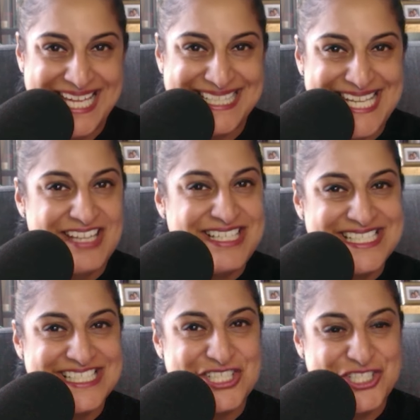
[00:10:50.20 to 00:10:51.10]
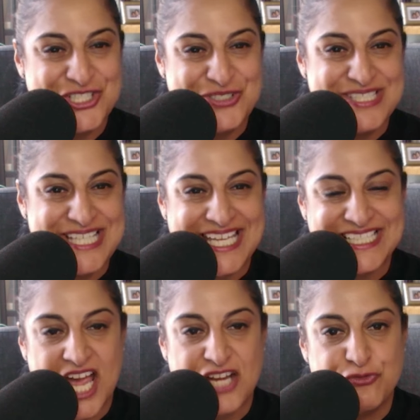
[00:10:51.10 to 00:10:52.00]
Now, listener 2 said,
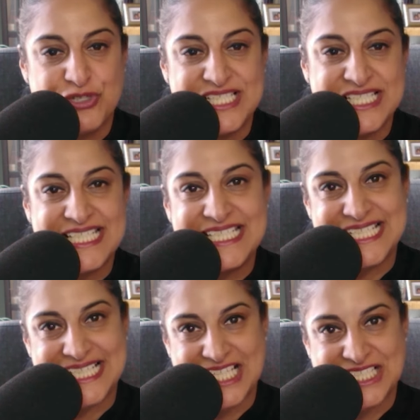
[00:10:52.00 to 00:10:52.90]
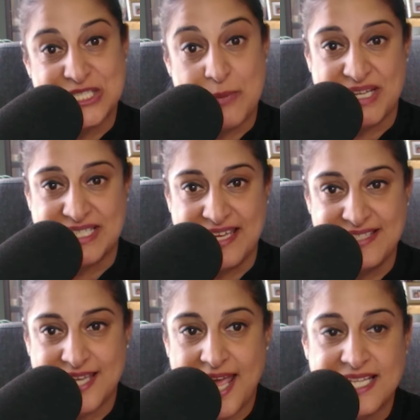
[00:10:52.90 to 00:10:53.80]
I recently decluttered my
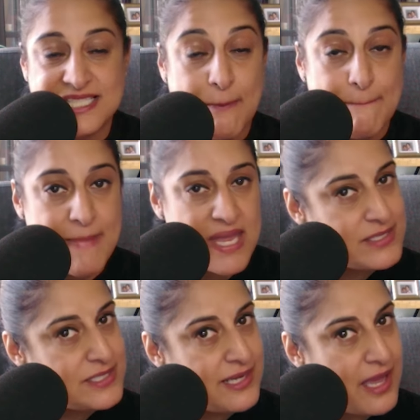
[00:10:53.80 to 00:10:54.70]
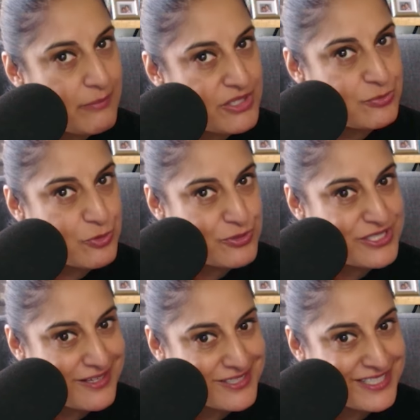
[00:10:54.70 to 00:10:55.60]
desk and it's amazing how much more
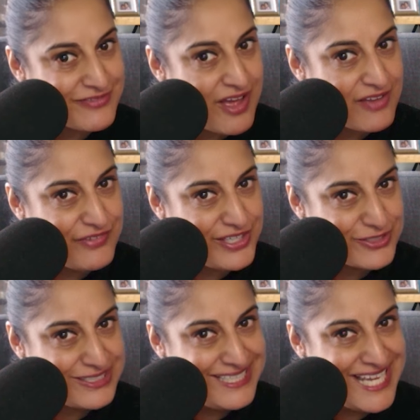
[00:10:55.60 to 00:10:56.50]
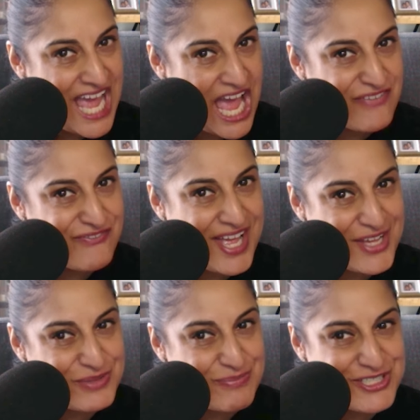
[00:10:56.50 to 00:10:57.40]
productive I feel. I
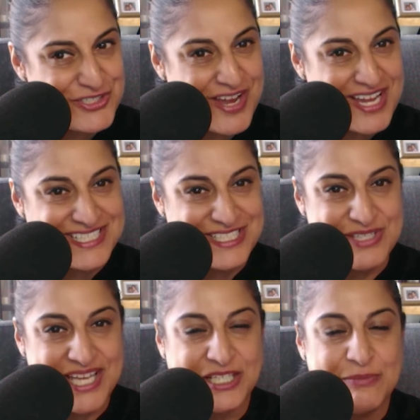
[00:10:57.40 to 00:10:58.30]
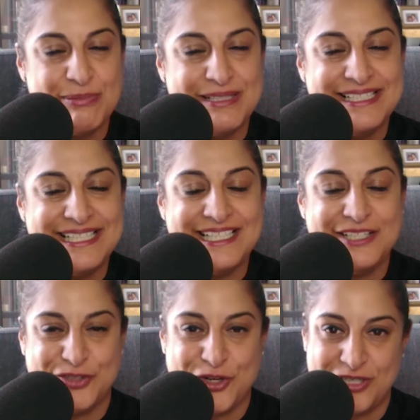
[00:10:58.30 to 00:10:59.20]
found a bunch of items I'd completely
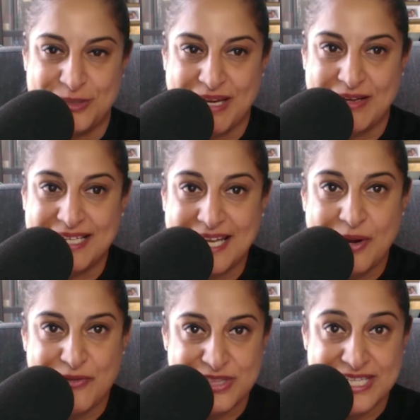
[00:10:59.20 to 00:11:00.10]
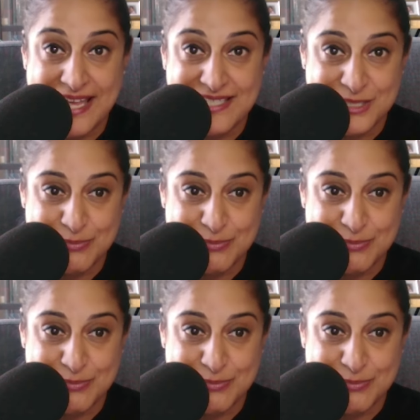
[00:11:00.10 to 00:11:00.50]
forgotten about and now everything has its